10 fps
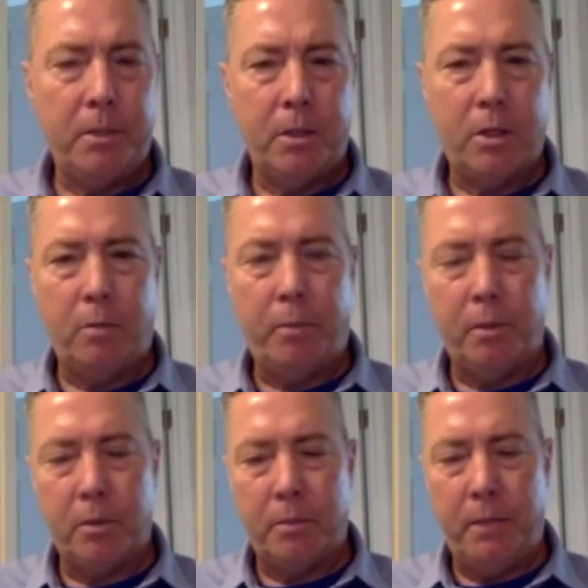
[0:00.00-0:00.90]
some surgical
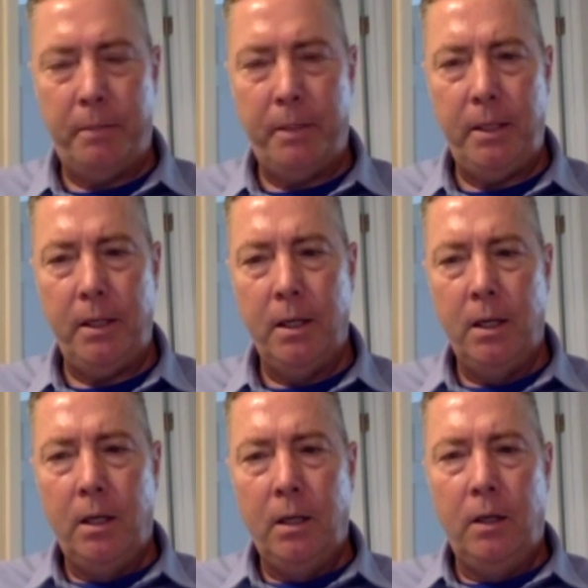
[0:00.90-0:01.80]
pearls may be,
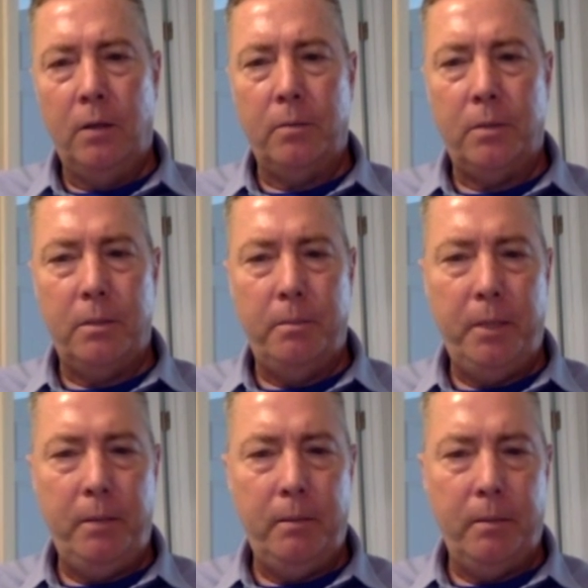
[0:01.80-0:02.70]
you know, to
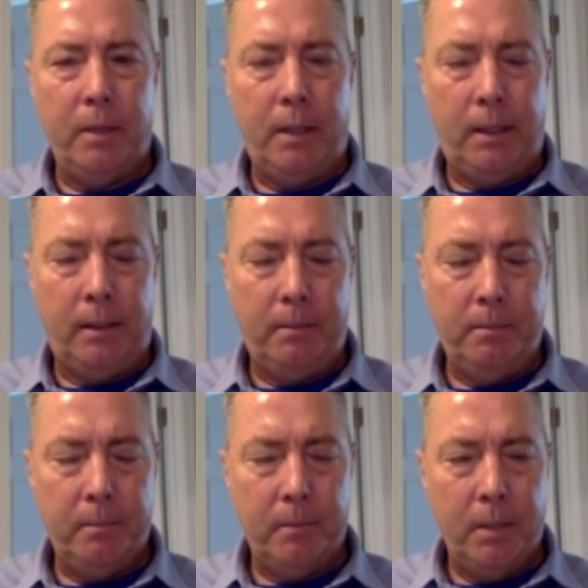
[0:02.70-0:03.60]
be
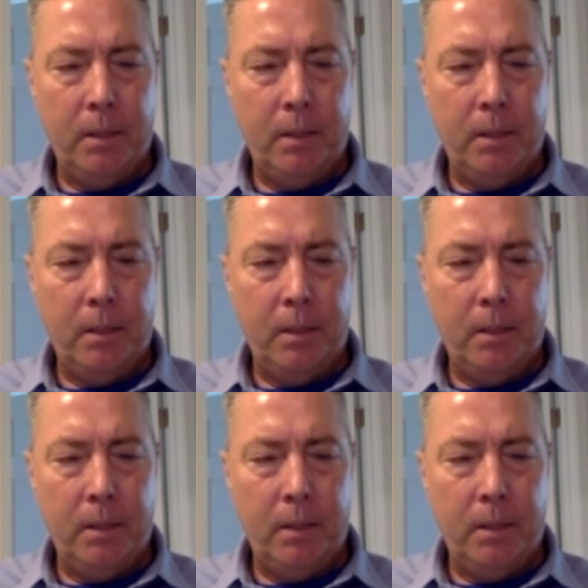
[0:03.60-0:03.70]
um,